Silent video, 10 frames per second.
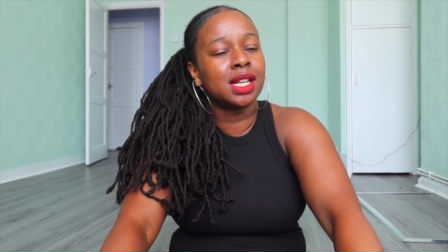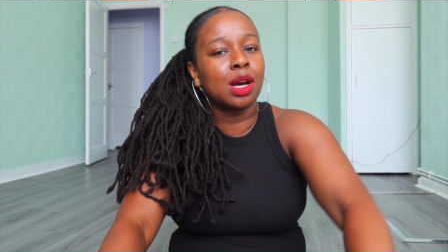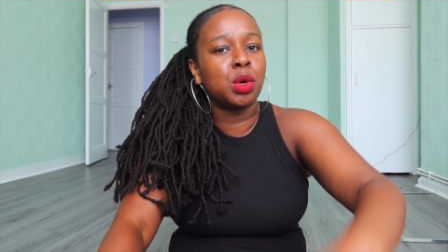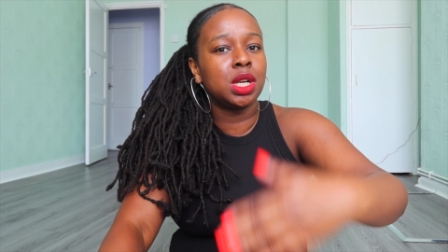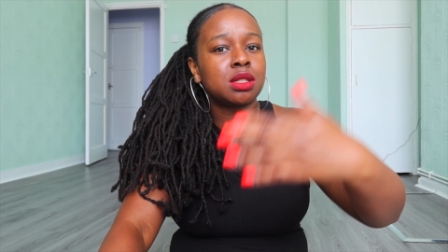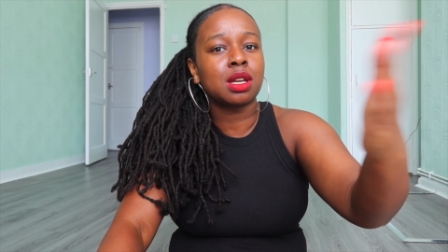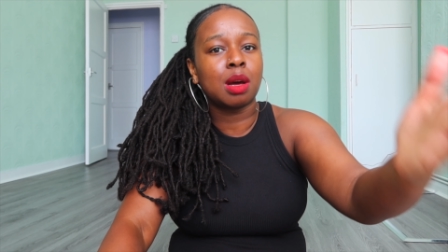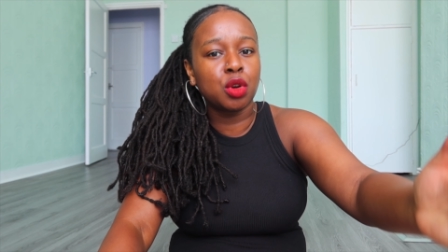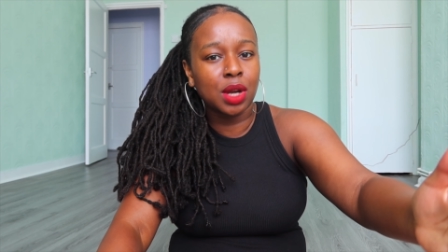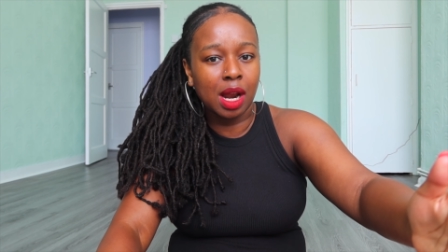and I wanted to
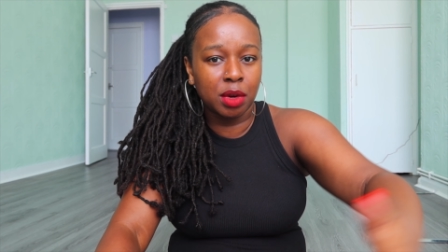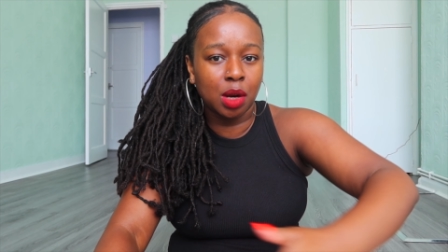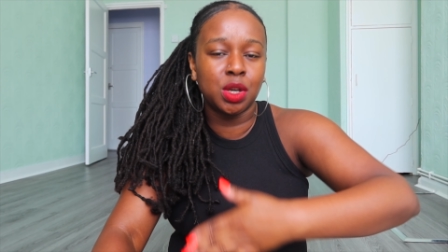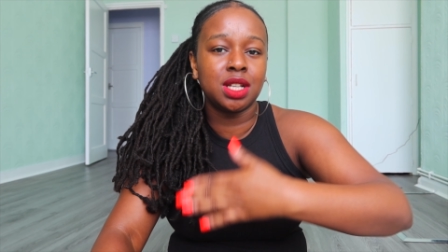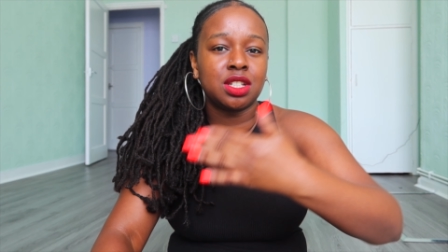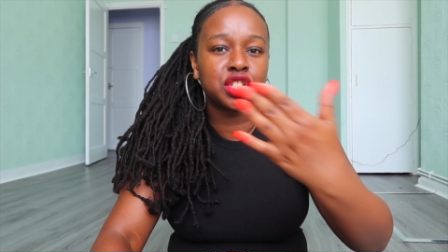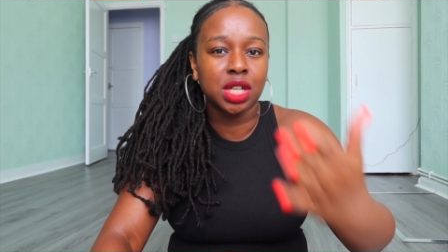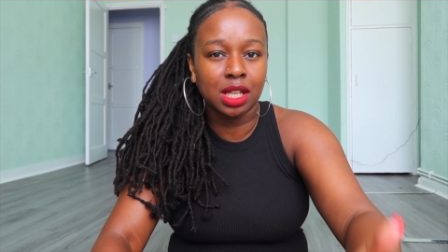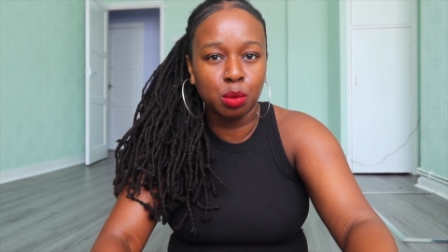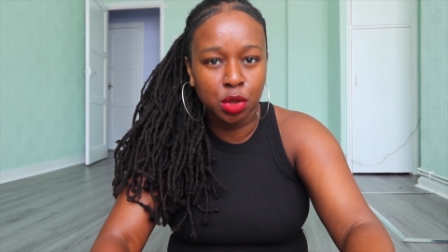come on camera and I wanted to
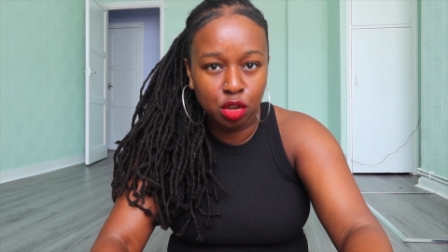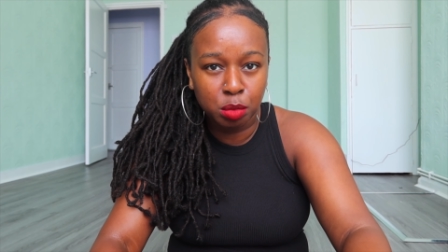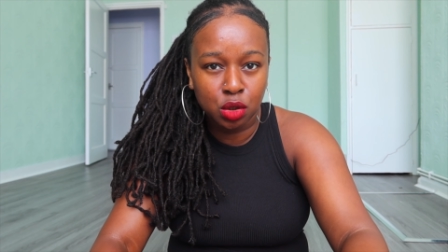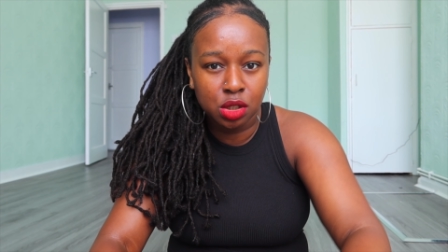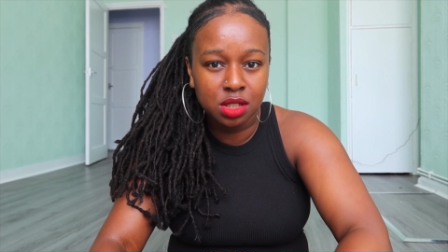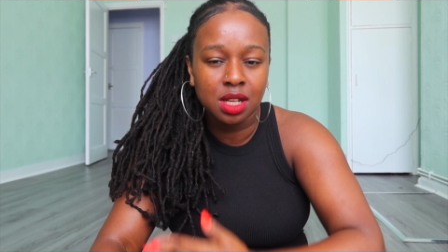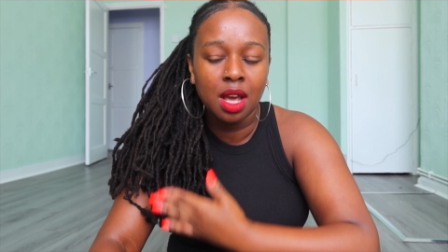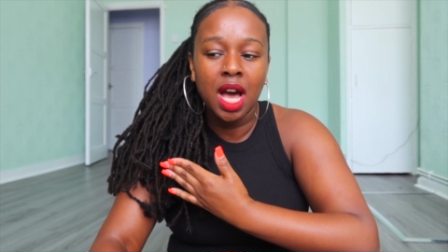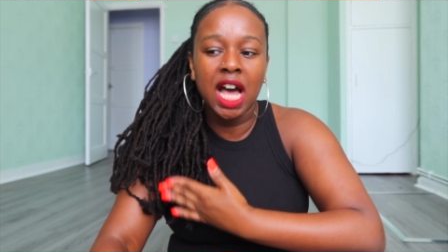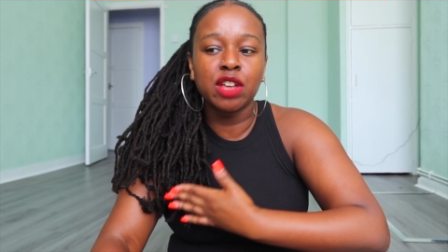share that with you, because
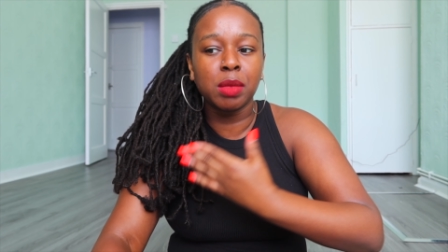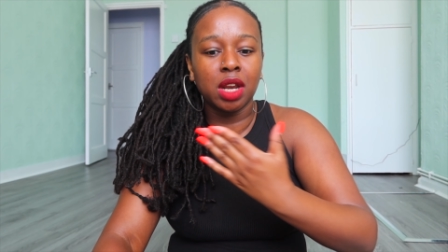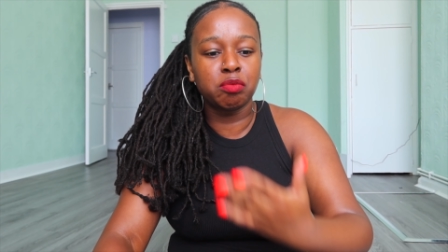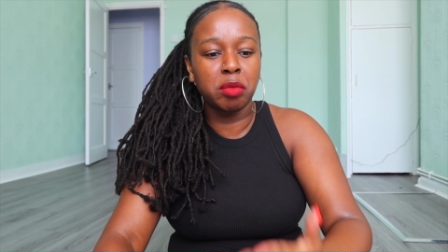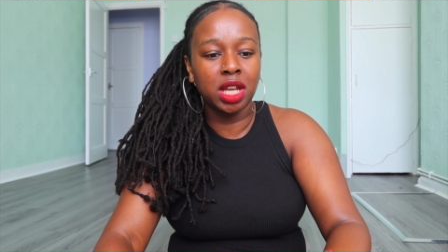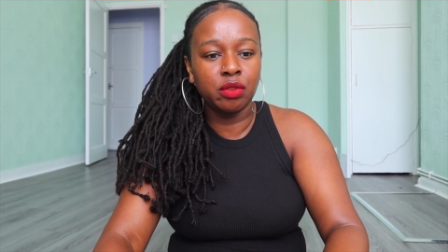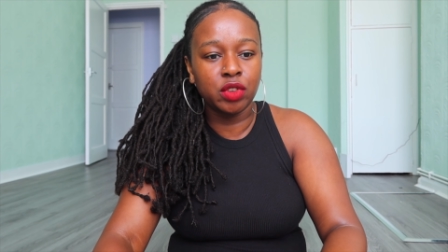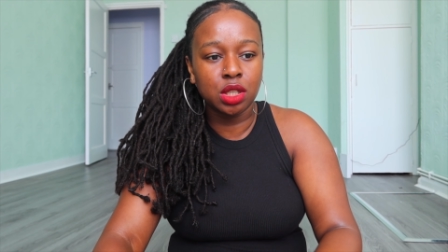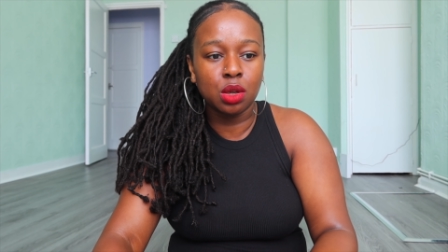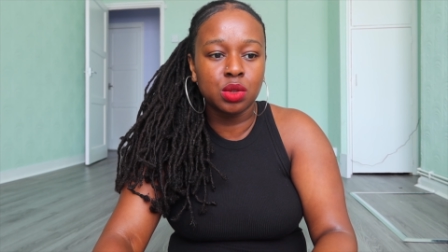I've made many
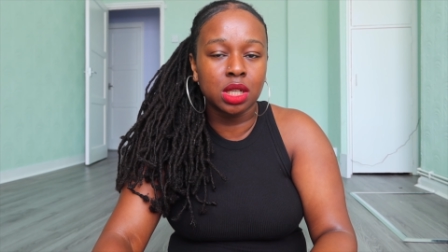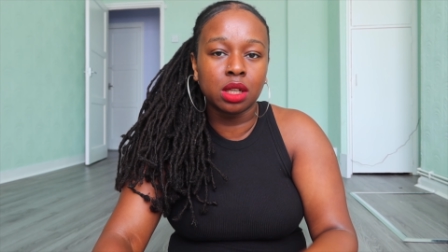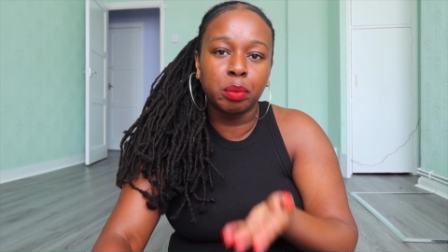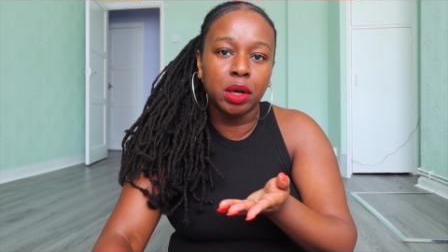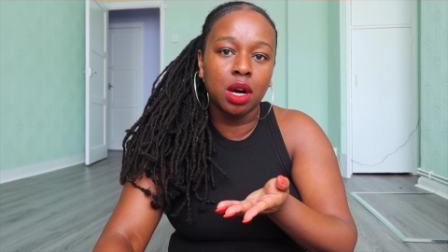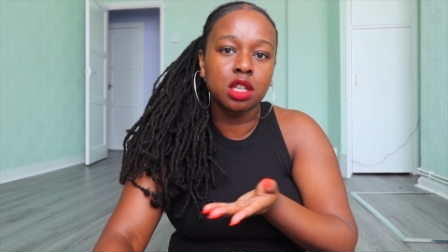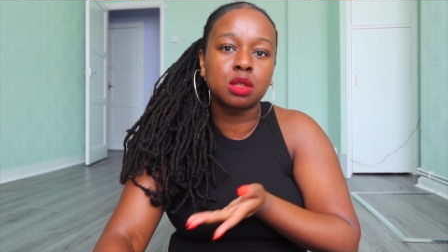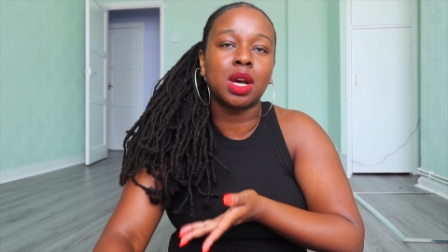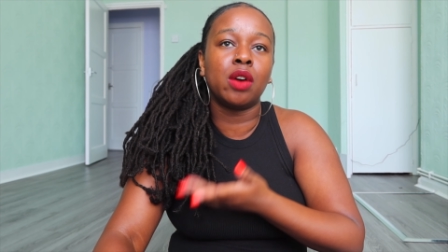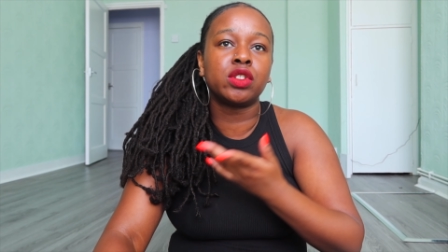videos in the past
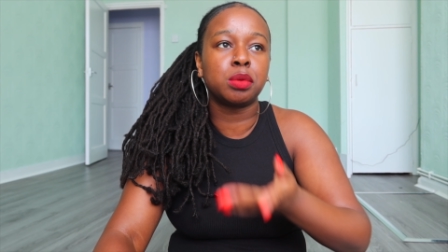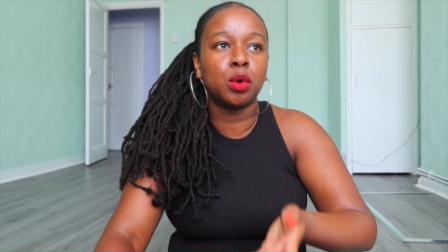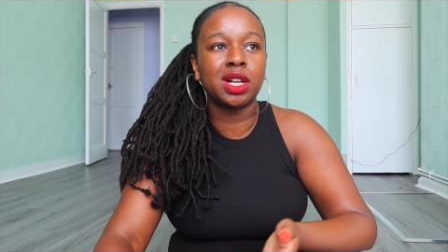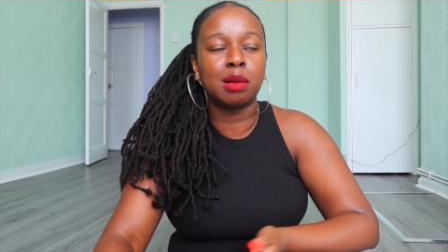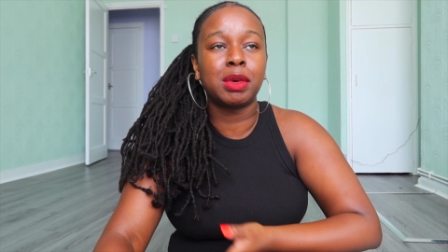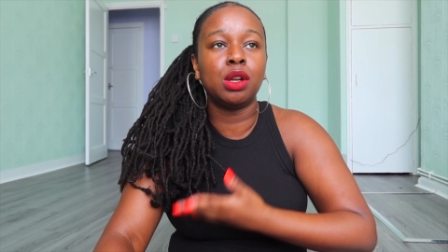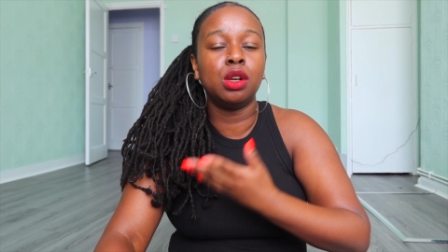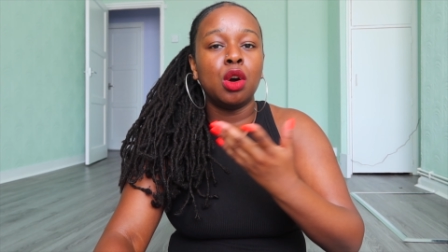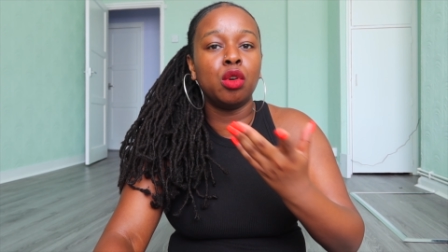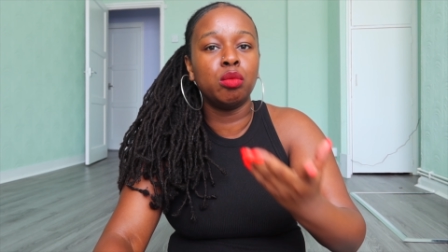where I've spoken about
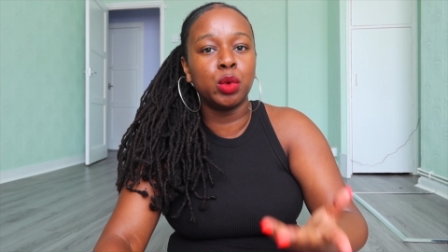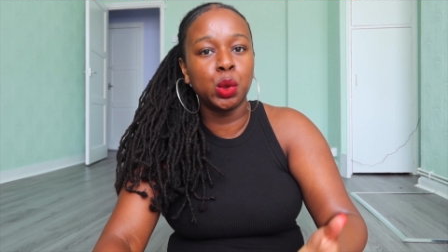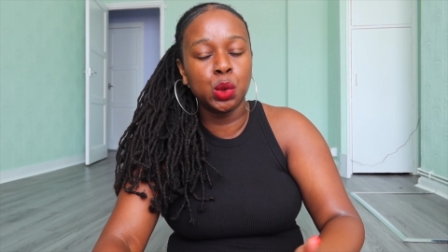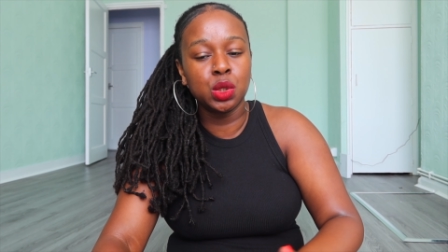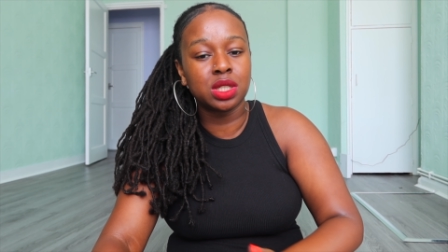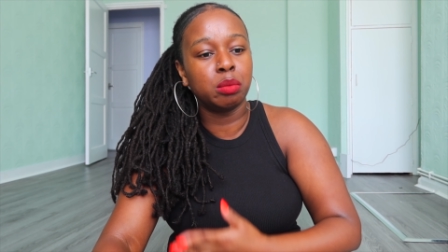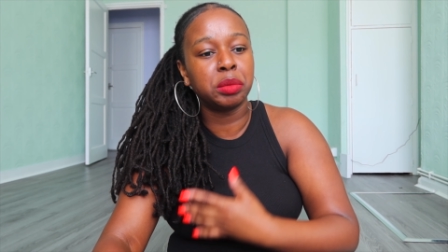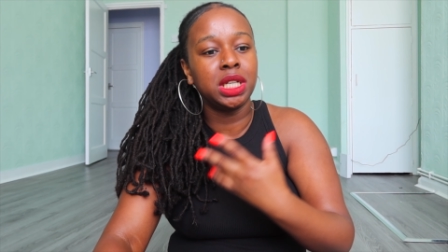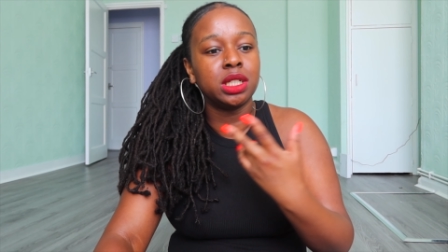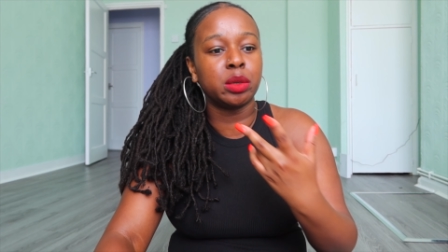low moods and
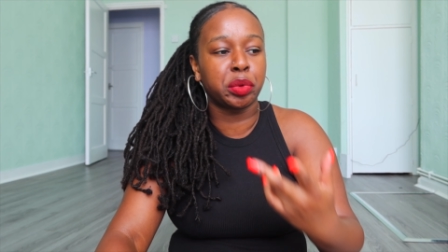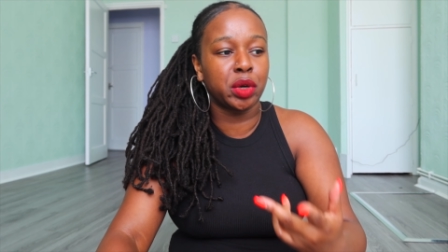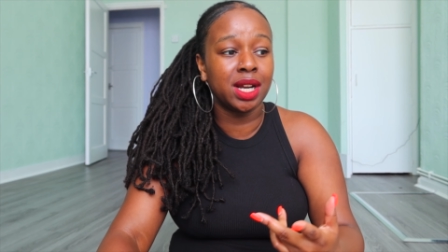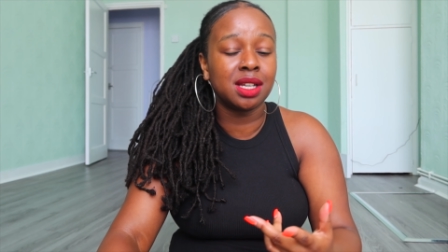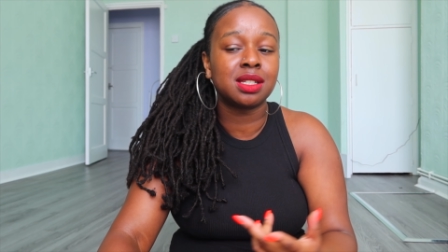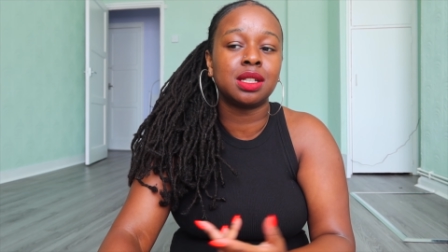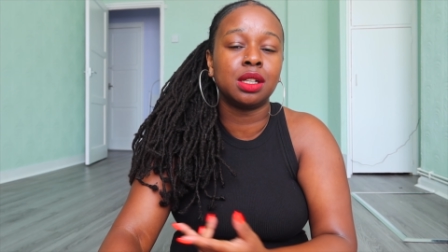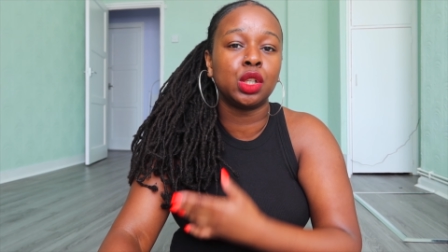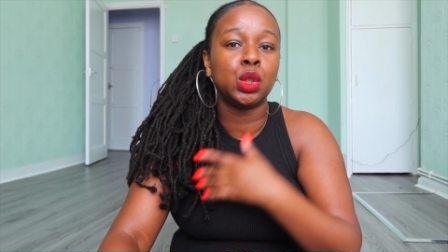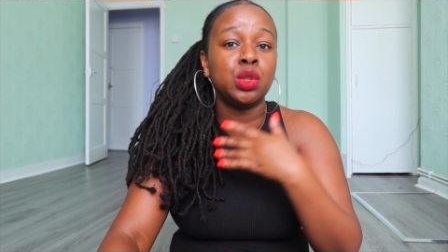being depressed
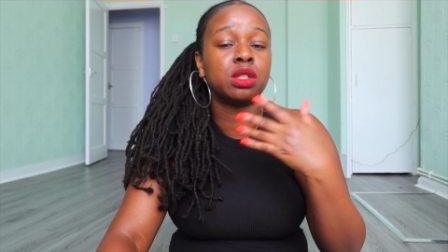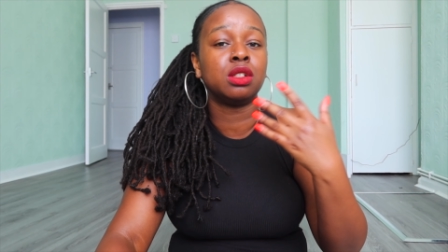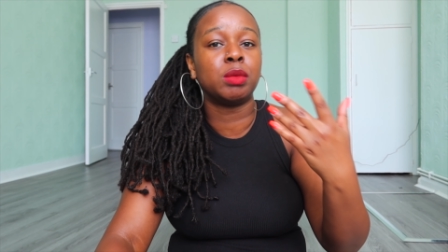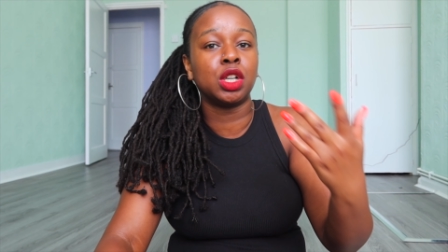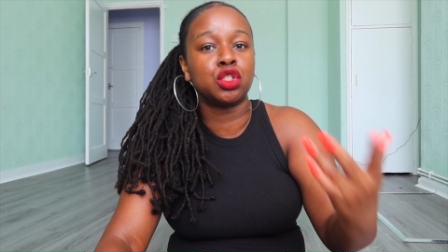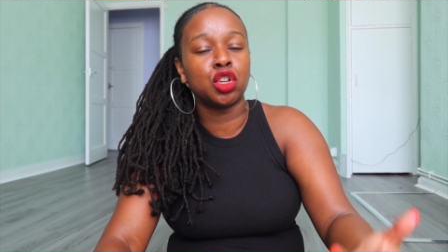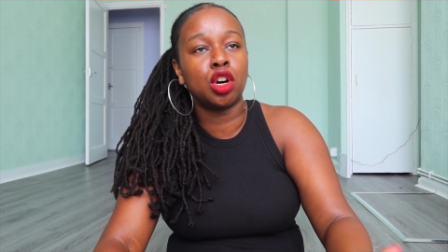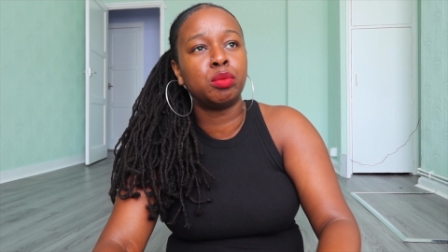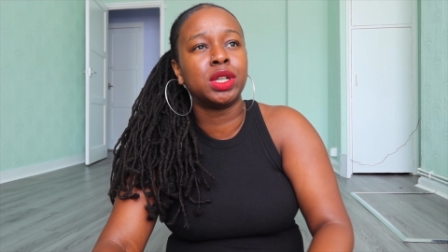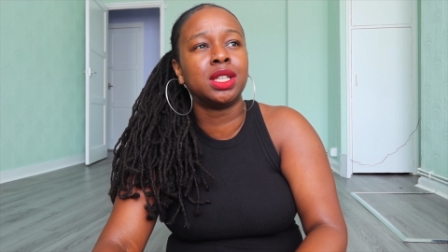and losing my
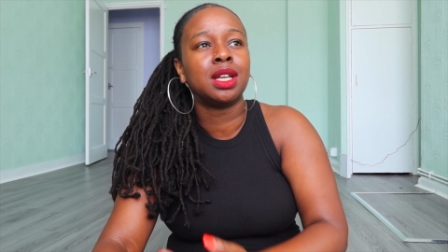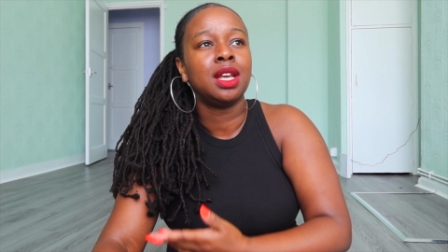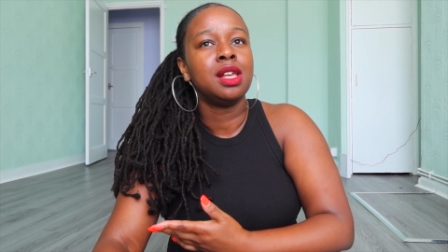job and